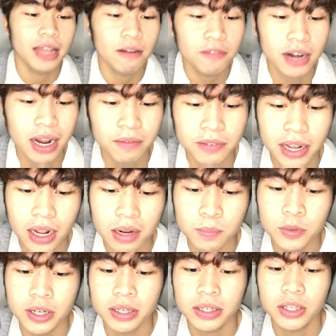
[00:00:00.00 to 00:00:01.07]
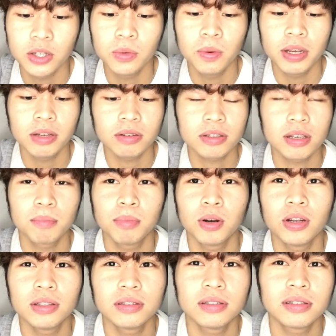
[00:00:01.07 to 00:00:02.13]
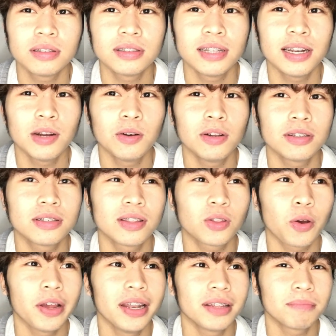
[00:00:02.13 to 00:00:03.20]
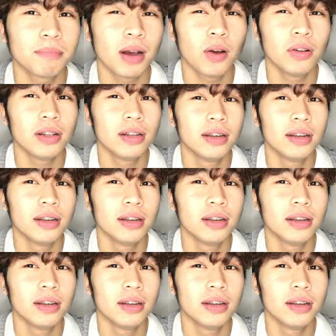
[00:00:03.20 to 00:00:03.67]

Never have I ever kinuha yung sabon na nahulog sa toilet bowl.